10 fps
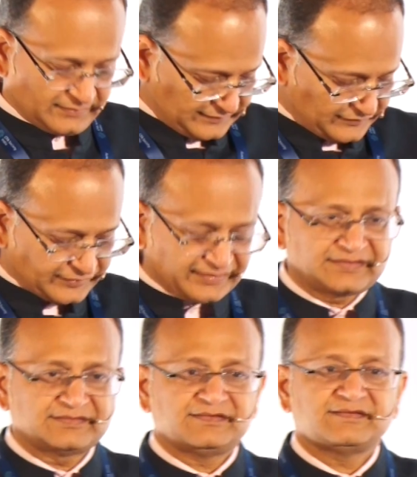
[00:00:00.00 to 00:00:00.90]

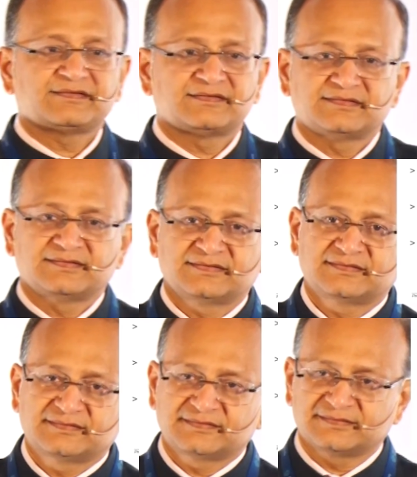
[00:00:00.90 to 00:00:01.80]
So
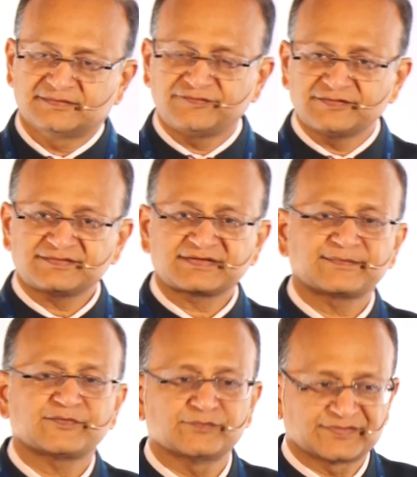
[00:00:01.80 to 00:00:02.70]
the first
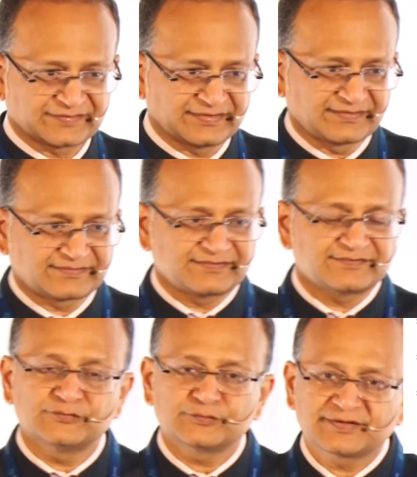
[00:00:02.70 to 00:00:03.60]
type of mistakes
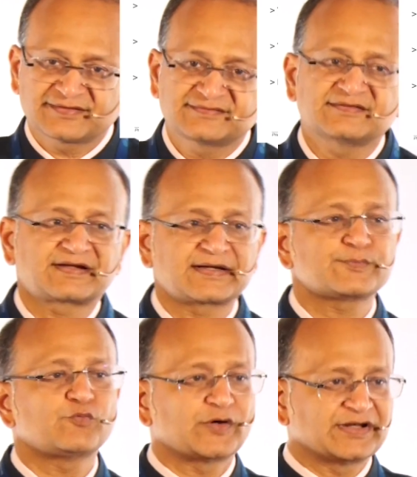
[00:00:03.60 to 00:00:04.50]
is known as the
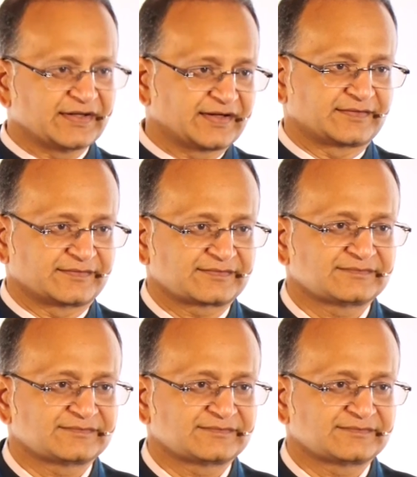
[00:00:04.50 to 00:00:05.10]
type 1 error.